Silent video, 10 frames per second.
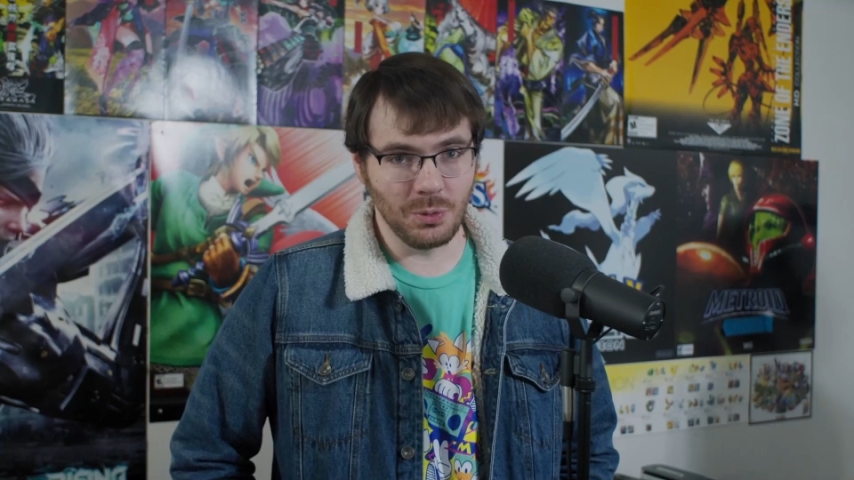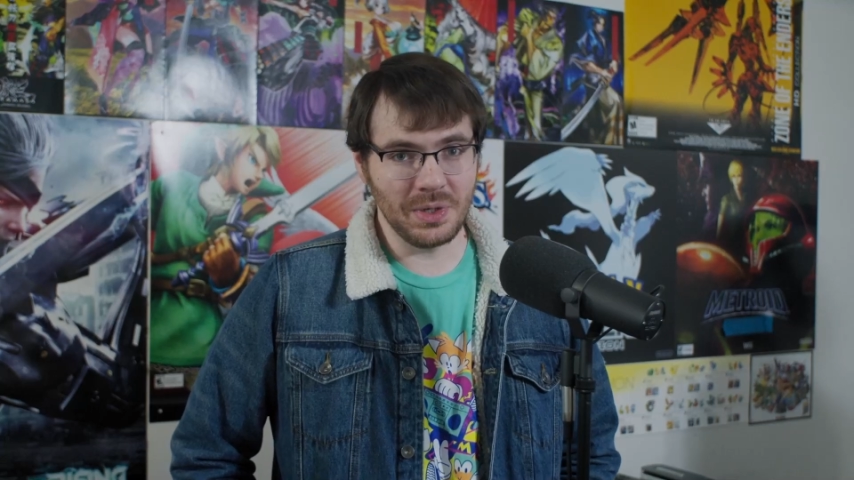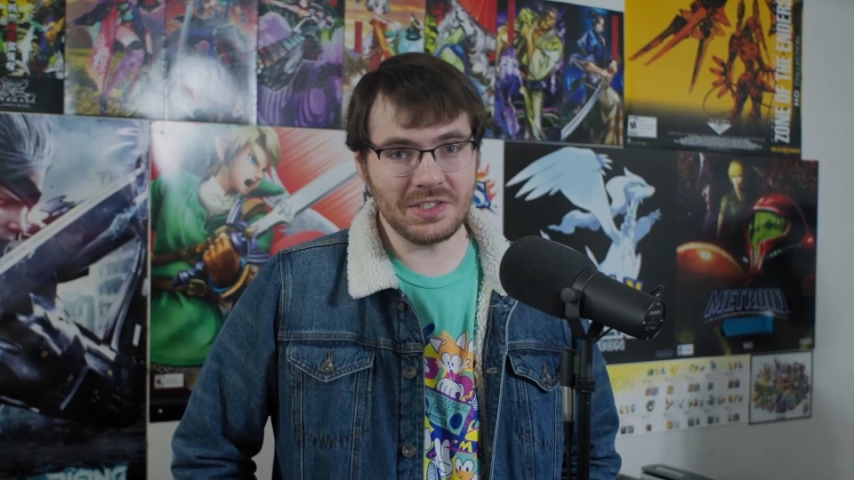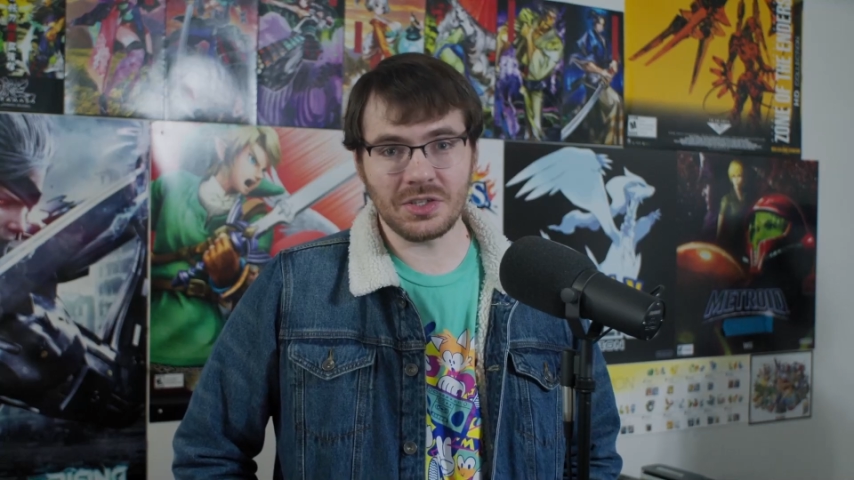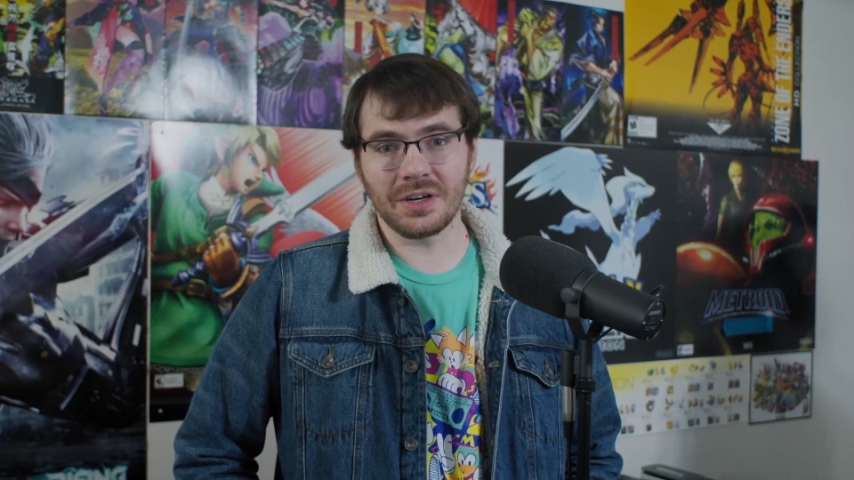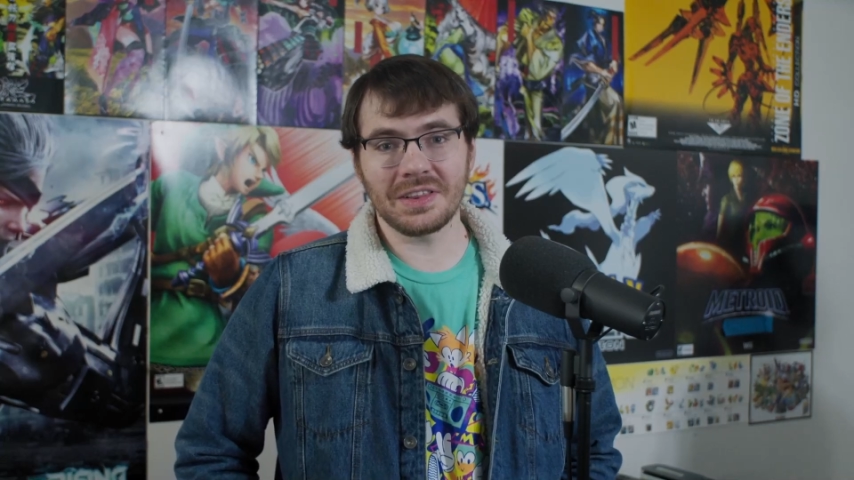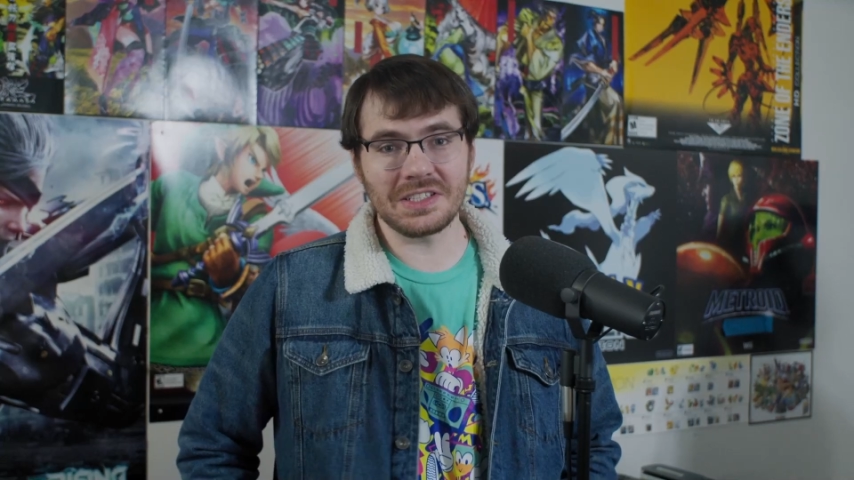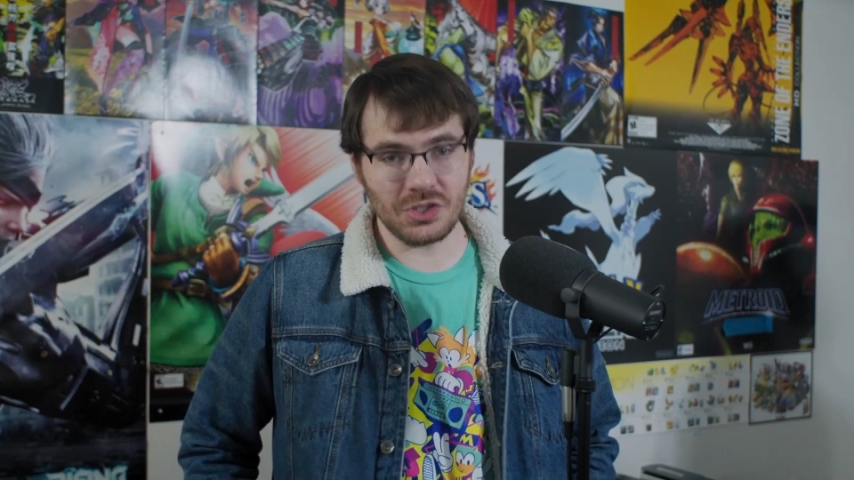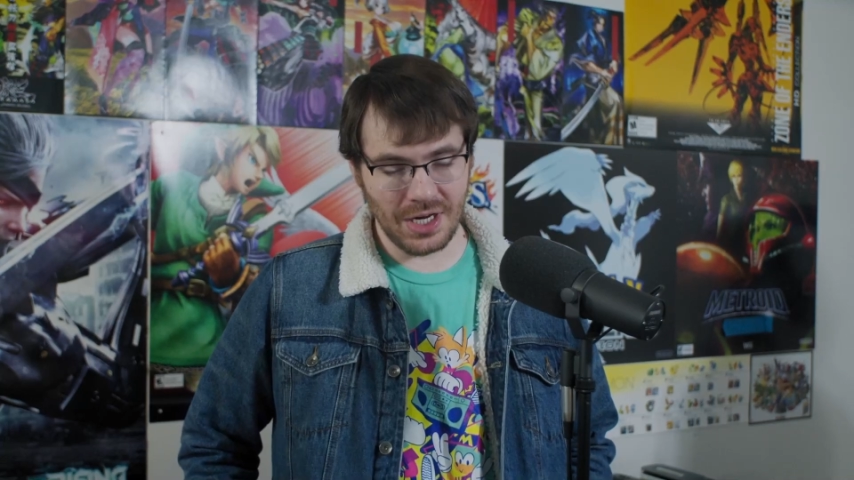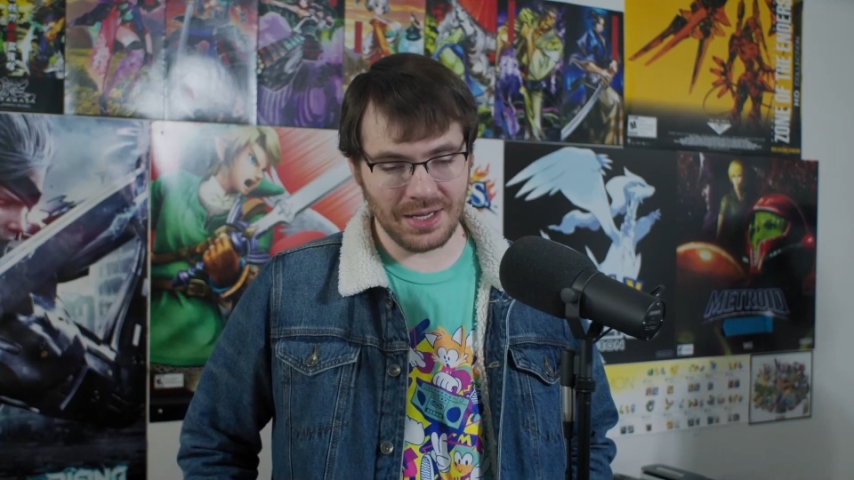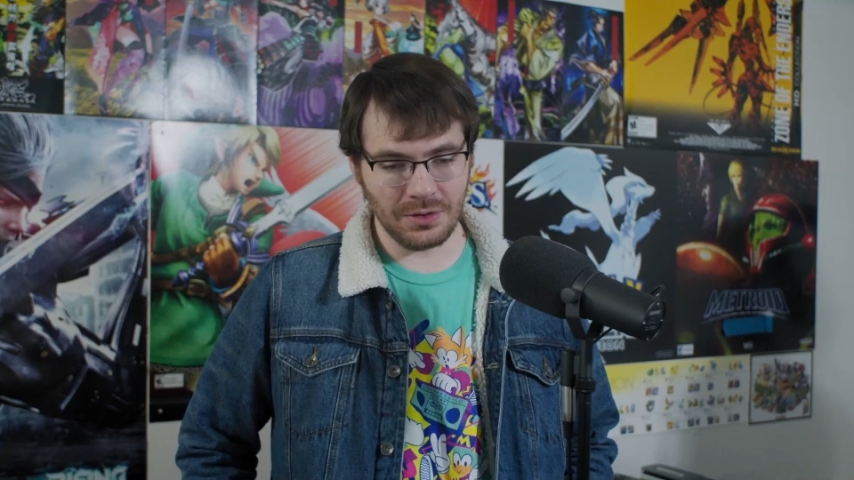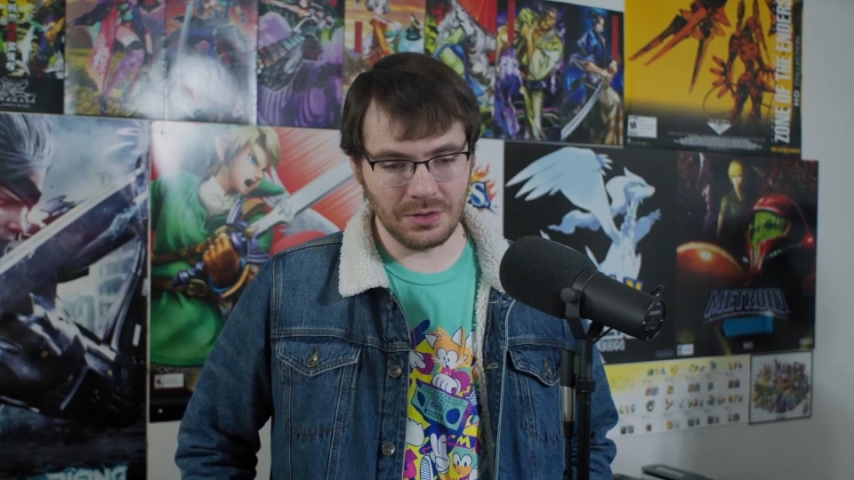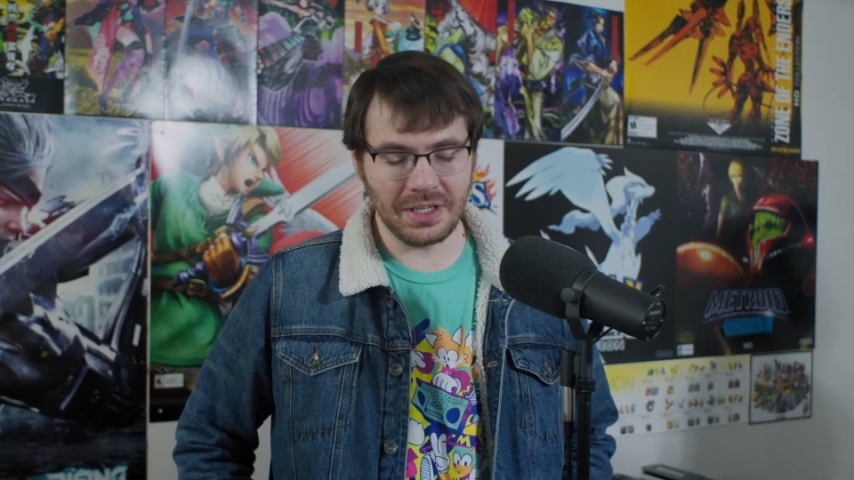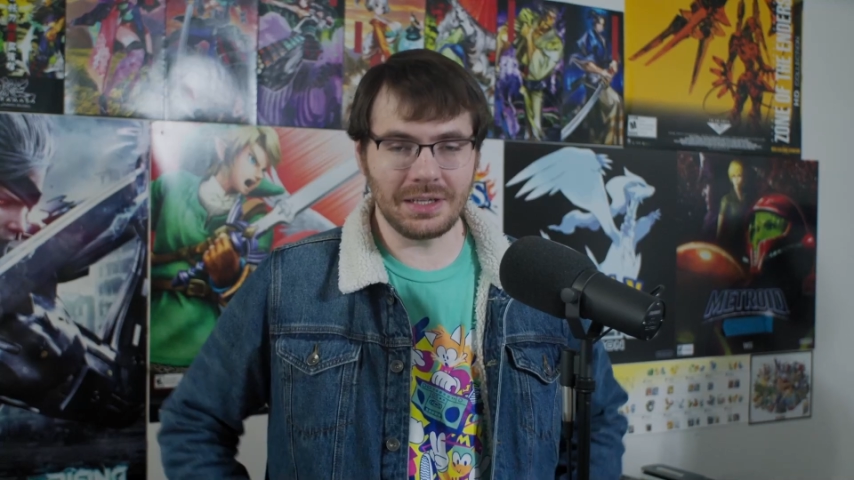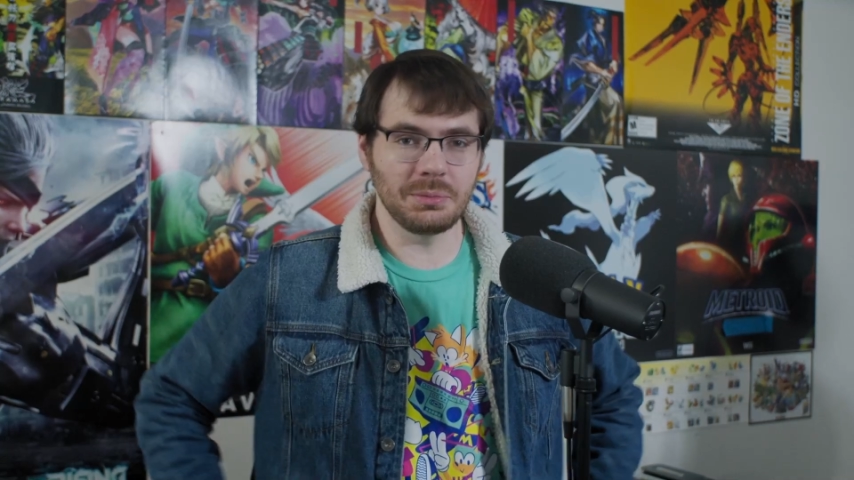We started this
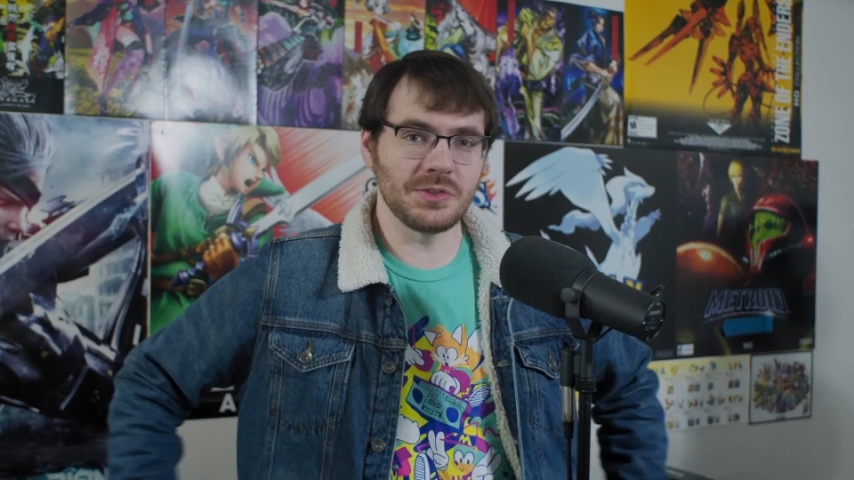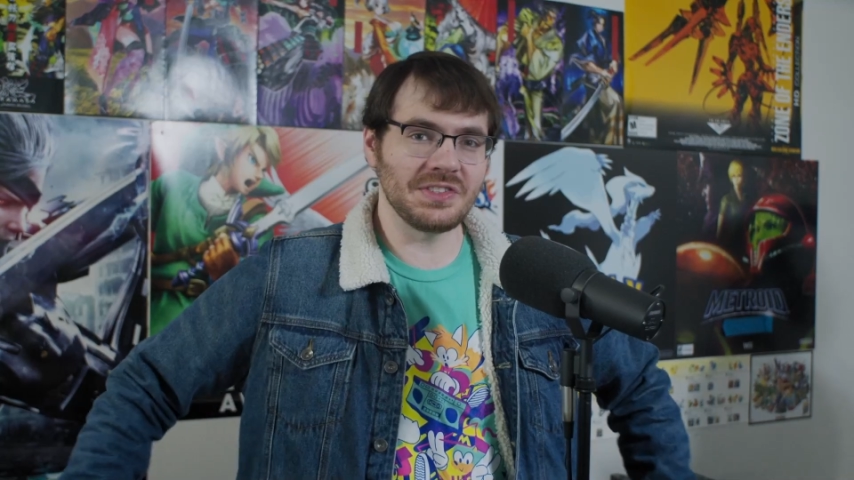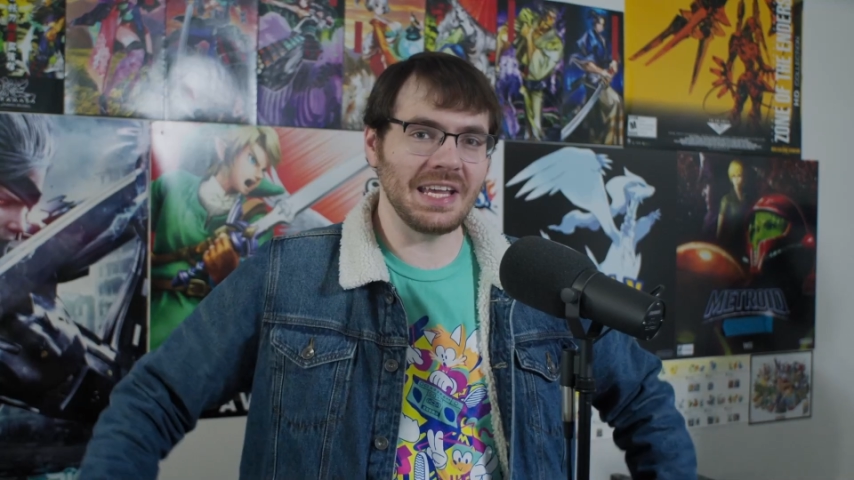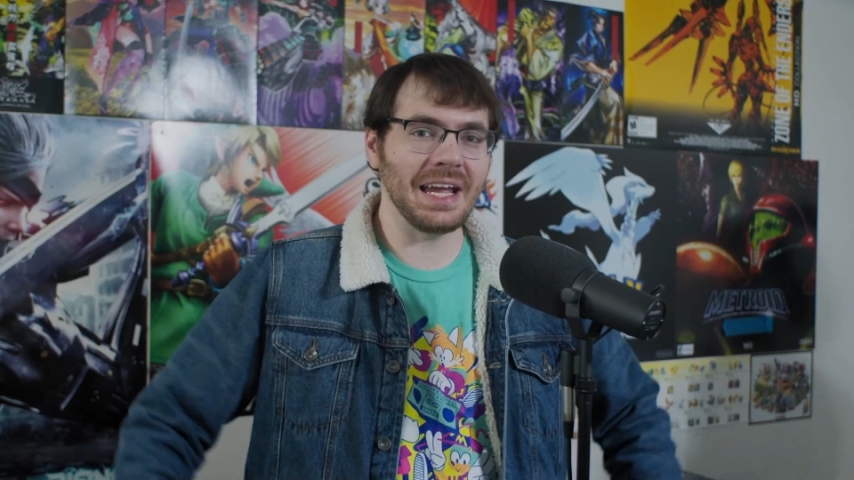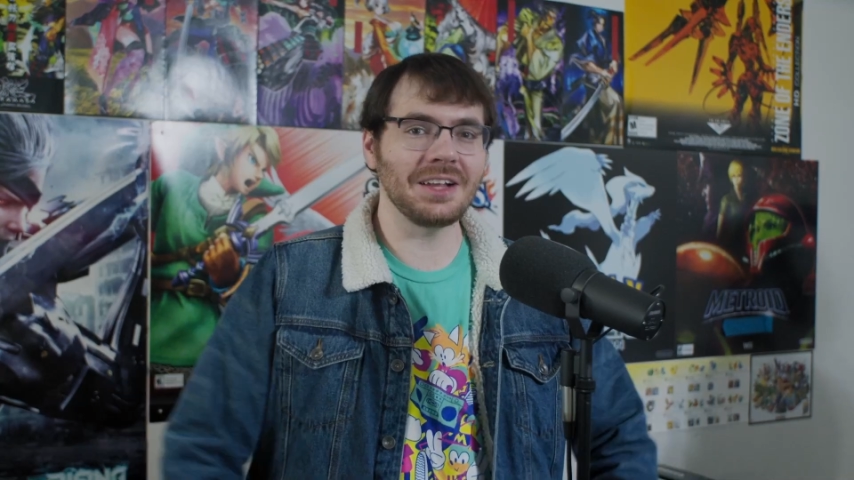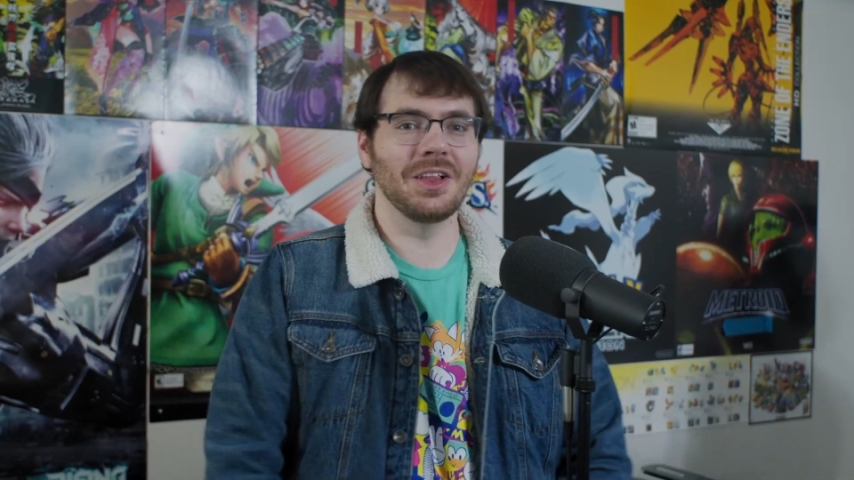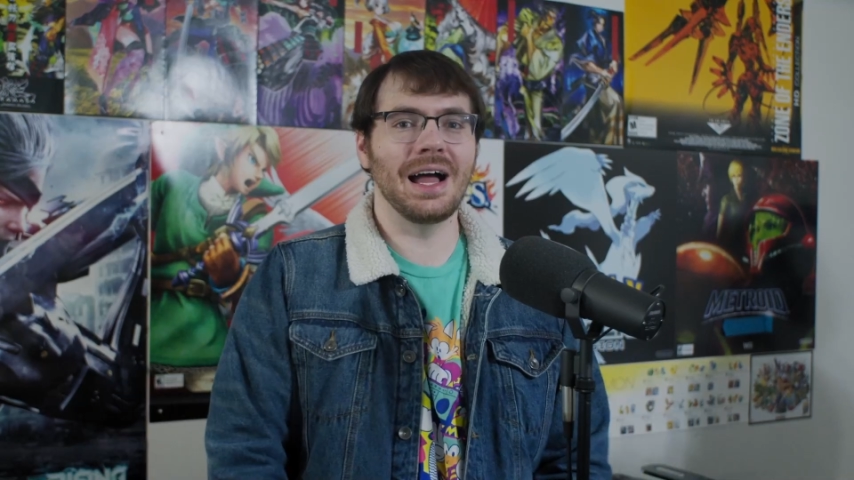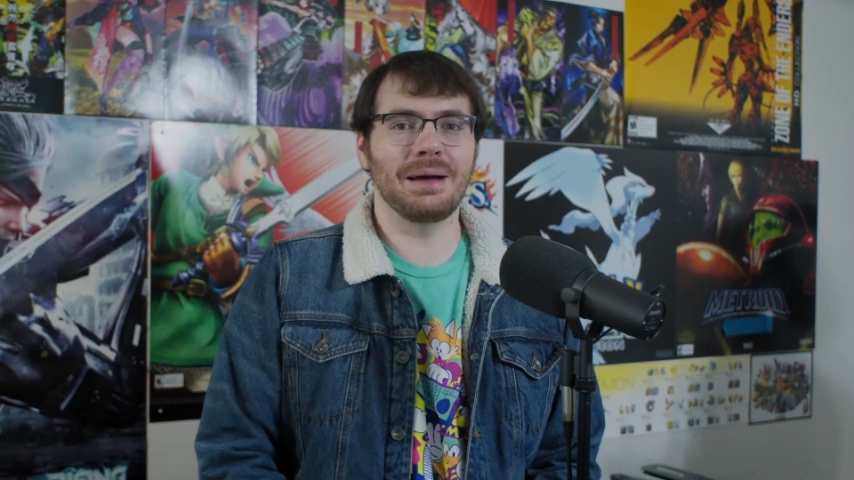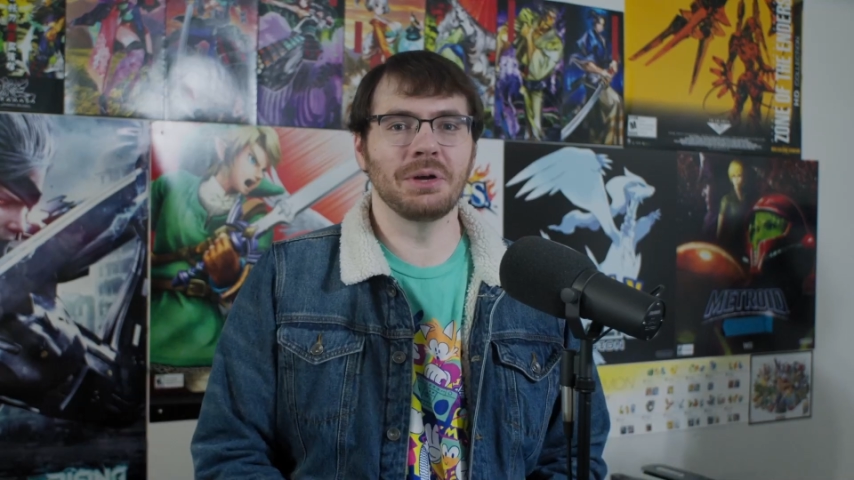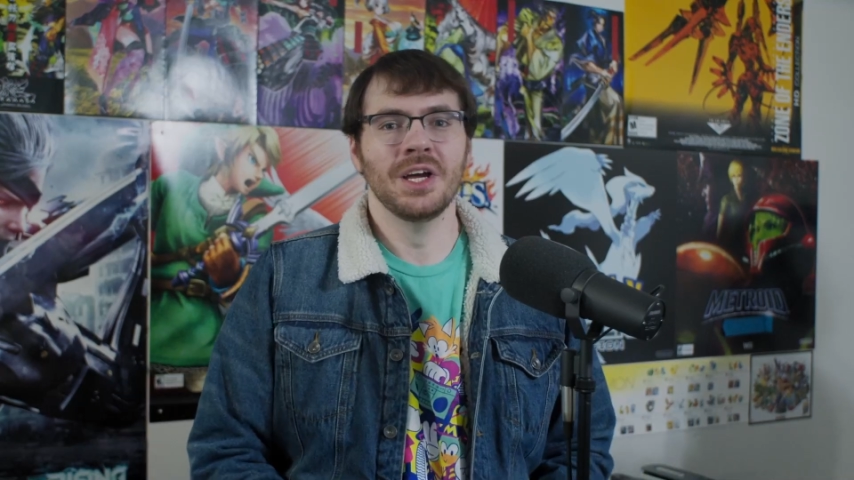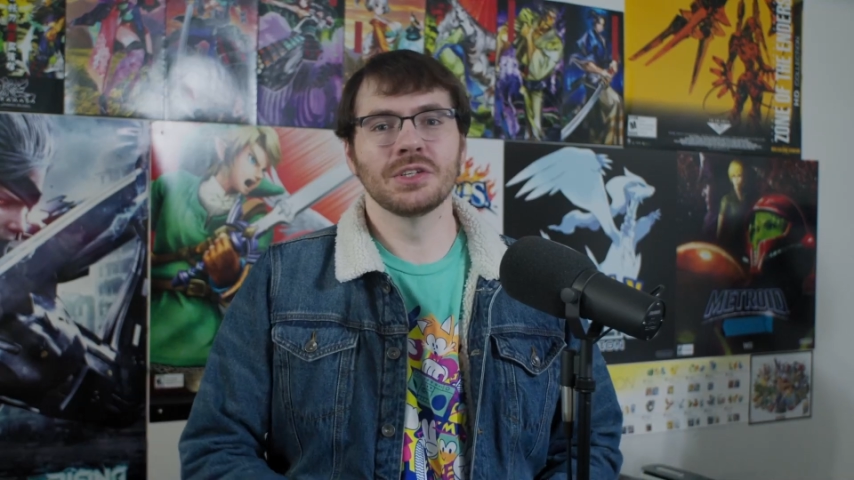channel, GigaBoots Tech Lab,